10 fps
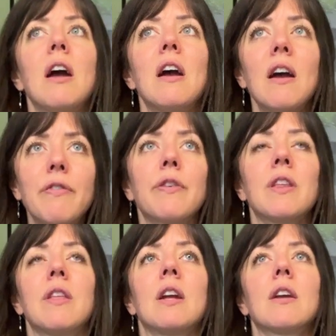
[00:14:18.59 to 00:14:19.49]

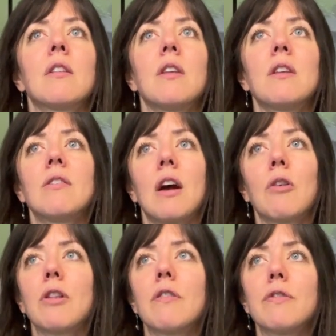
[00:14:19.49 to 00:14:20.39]
everything that is
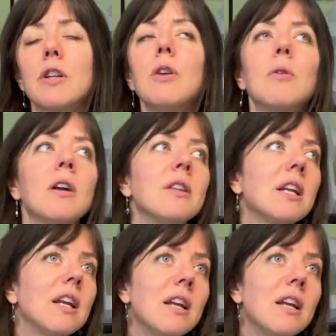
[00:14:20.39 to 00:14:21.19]
out there for you and the